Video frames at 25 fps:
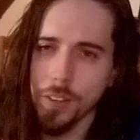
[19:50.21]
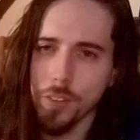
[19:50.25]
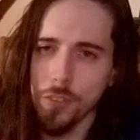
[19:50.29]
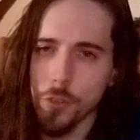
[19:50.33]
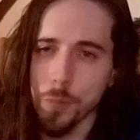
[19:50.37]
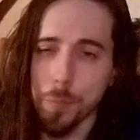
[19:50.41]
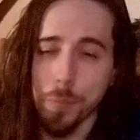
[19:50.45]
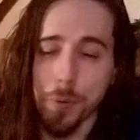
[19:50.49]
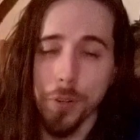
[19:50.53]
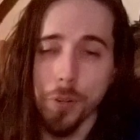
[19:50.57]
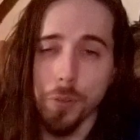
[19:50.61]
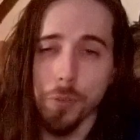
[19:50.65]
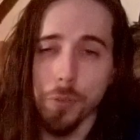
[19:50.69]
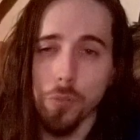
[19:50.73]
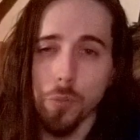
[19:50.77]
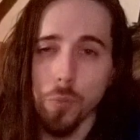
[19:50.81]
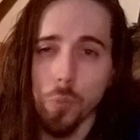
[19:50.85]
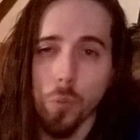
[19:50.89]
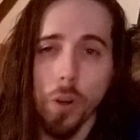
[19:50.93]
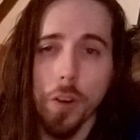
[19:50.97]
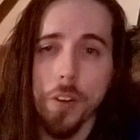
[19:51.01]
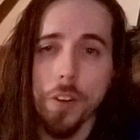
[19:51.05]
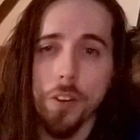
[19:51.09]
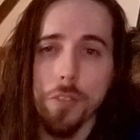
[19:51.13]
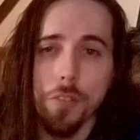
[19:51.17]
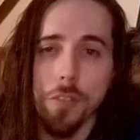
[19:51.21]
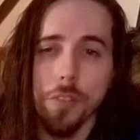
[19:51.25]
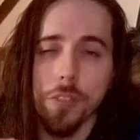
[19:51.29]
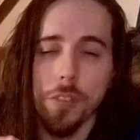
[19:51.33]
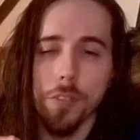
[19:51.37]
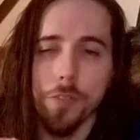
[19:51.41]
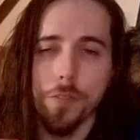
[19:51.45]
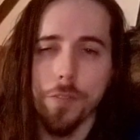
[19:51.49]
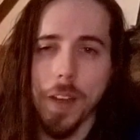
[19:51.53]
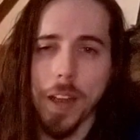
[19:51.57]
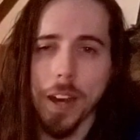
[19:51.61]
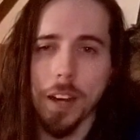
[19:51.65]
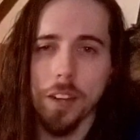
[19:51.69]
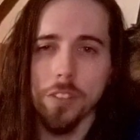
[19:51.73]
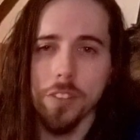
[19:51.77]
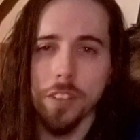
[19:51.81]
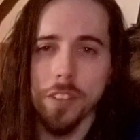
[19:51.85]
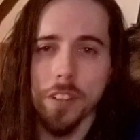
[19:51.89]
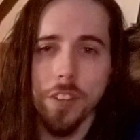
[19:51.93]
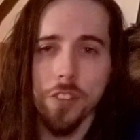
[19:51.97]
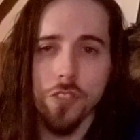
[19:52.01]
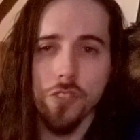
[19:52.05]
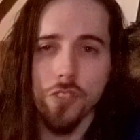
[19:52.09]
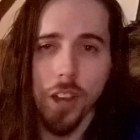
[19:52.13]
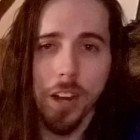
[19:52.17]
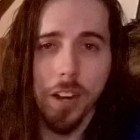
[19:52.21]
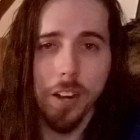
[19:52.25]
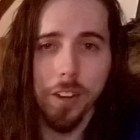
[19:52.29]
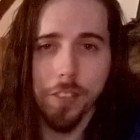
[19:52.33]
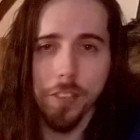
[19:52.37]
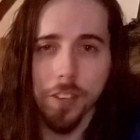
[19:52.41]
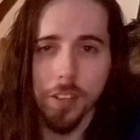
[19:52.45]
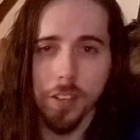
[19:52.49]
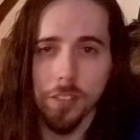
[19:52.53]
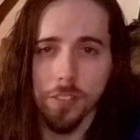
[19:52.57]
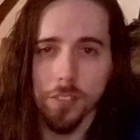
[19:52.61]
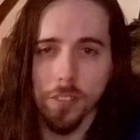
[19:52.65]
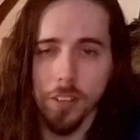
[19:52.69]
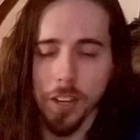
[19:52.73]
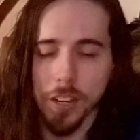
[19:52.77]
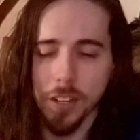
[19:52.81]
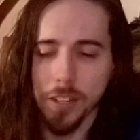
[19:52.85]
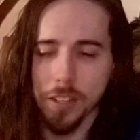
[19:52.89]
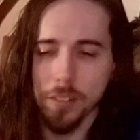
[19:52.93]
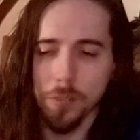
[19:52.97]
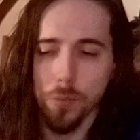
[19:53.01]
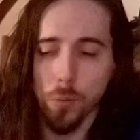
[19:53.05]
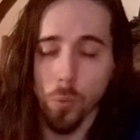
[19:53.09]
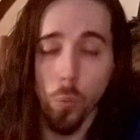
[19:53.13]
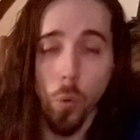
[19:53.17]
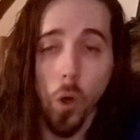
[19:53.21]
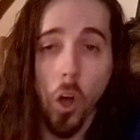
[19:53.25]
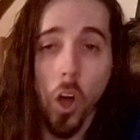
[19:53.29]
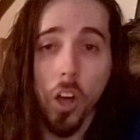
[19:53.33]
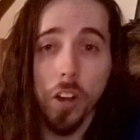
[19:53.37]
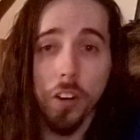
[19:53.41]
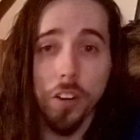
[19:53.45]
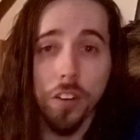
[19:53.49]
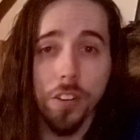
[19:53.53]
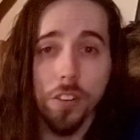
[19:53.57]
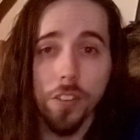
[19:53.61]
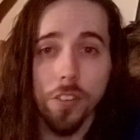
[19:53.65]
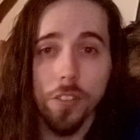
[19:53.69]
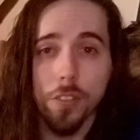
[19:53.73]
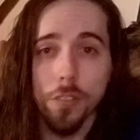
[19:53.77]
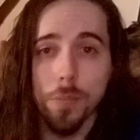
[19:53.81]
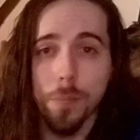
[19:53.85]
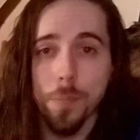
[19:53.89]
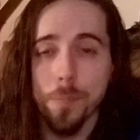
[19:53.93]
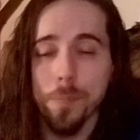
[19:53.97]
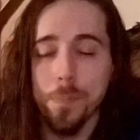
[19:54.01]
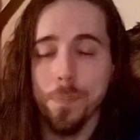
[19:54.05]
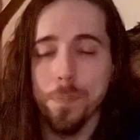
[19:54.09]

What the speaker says: to produce wondrous effects and enchant things like wands.